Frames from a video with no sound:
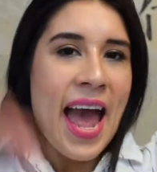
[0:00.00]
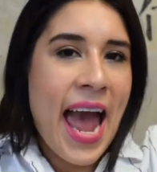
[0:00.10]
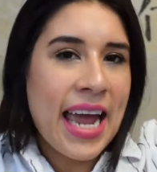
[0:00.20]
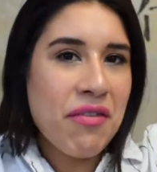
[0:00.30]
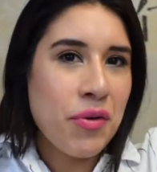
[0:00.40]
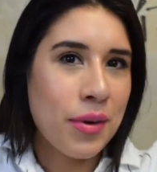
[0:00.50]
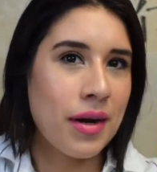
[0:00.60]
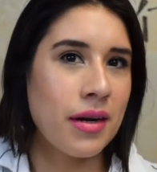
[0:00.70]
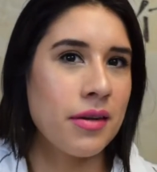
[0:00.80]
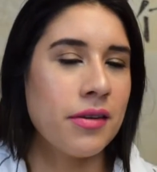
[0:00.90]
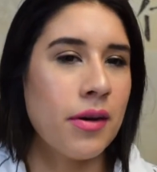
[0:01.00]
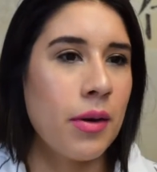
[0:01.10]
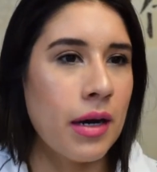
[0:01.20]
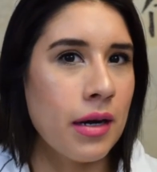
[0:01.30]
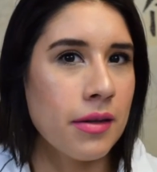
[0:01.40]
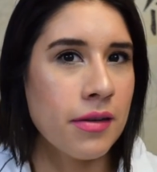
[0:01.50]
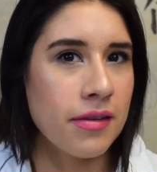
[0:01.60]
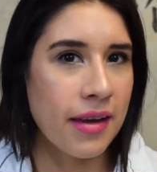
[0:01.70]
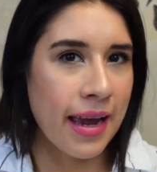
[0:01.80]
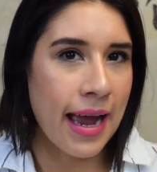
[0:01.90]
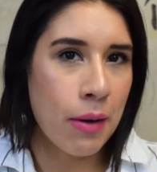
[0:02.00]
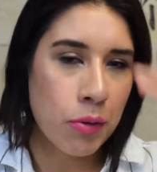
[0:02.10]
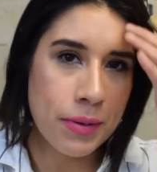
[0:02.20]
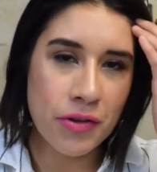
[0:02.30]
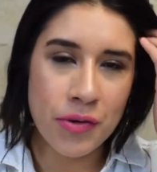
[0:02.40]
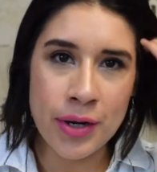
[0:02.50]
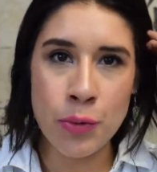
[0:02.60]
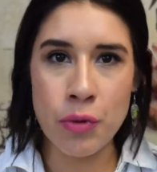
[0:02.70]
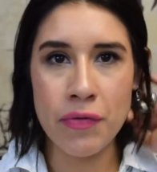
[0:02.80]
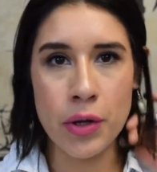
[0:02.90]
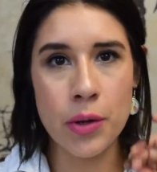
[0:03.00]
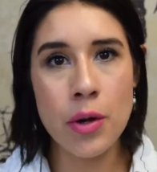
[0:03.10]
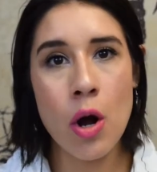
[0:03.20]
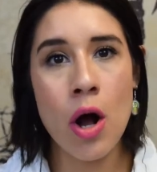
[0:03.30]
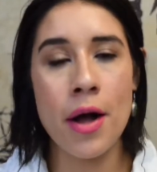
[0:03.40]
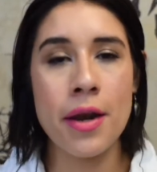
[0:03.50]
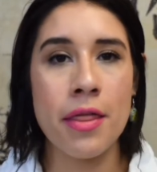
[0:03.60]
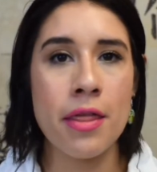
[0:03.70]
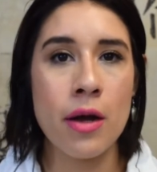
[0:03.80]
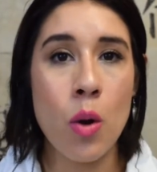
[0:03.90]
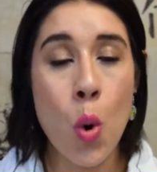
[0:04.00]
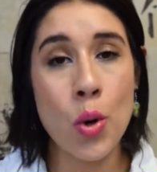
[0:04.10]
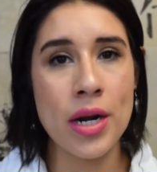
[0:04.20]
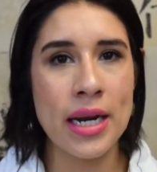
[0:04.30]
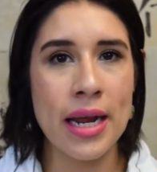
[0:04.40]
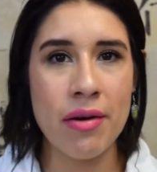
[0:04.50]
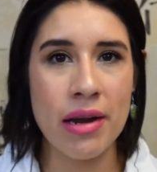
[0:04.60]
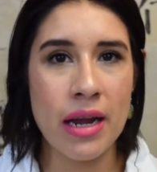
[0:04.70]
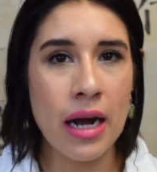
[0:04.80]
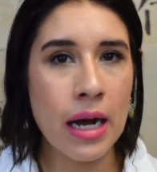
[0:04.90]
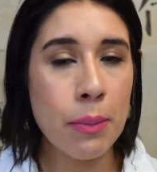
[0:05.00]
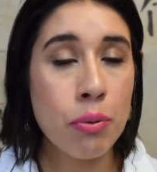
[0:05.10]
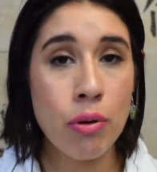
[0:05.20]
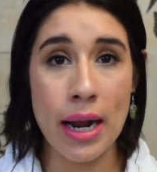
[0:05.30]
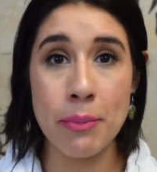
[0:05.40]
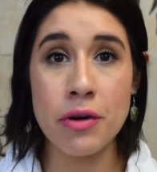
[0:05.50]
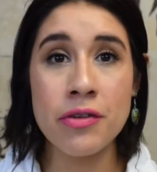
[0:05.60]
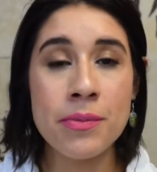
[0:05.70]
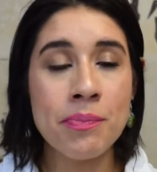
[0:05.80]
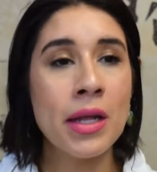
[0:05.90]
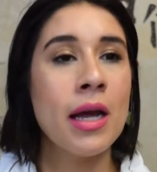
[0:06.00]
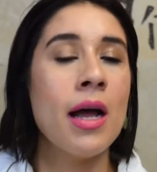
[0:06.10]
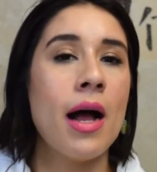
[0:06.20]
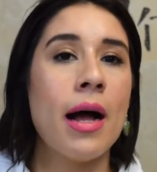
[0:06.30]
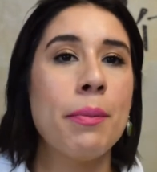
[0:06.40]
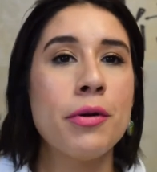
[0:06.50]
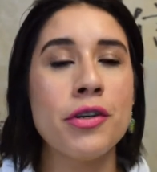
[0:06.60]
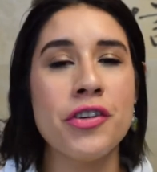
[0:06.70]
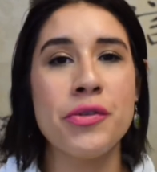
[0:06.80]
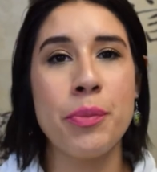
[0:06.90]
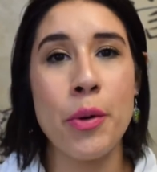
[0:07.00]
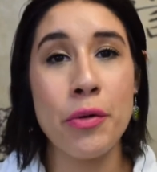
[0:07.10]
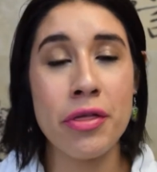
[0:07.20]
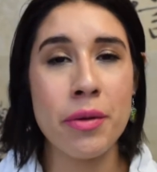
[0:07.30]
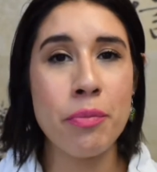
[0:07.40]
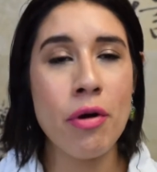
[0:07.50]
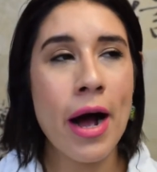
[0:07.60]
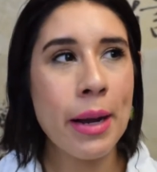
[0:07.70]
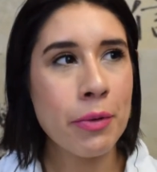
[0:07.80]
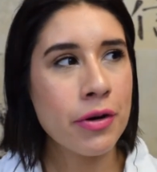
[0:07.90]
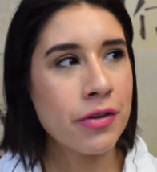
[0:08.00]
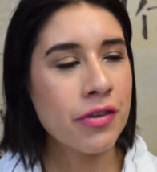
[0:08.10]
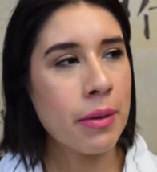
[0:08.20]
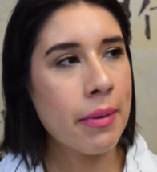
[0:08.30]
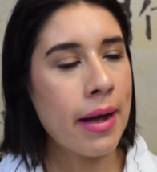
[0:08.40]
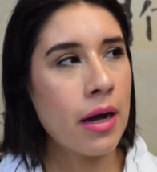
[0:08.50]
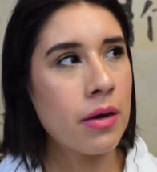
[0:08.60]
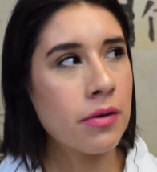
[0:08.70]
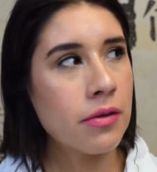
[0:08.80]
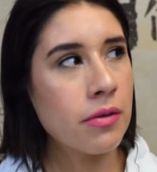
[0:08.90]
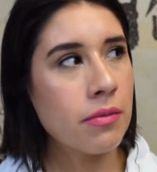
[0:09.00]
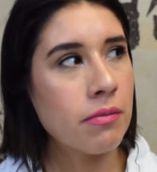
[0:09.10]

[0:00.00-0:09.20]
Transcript: Hey everyone, so today I will be doing a review on the Ordinary primers. I purchased both the primers about